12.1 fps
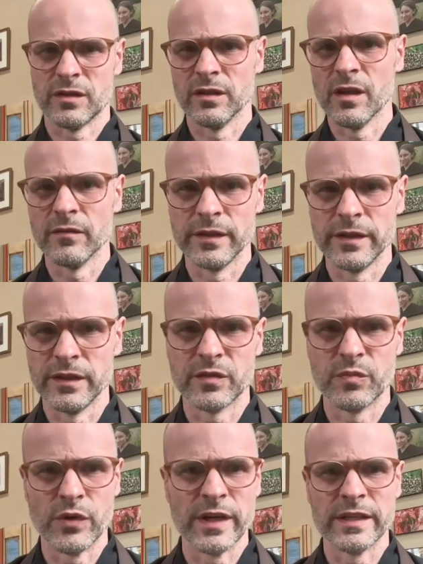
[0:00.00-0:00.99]
lovely
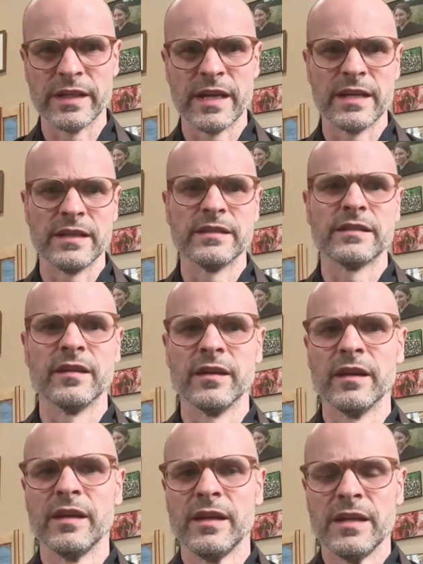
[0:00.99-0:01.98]
spring days
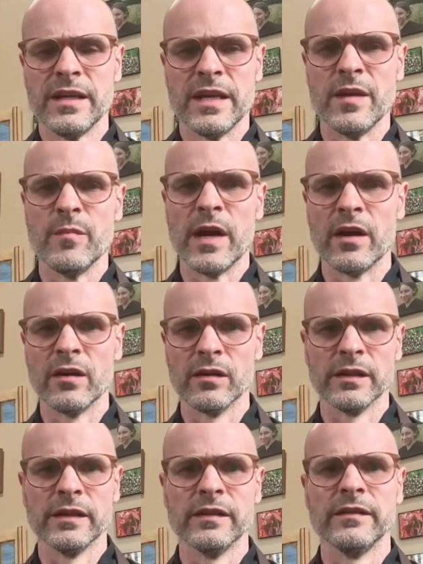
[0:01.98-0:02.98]
in
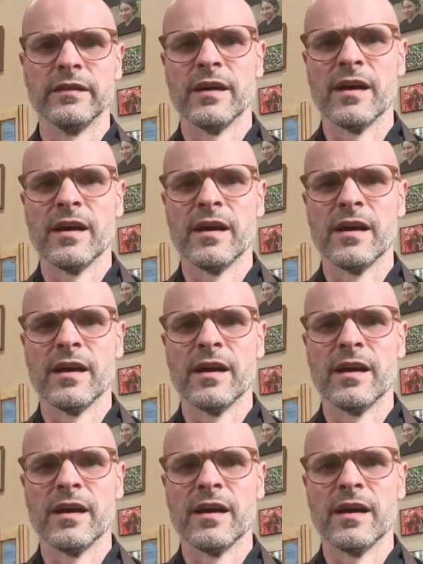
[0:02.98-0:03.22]
Maryland,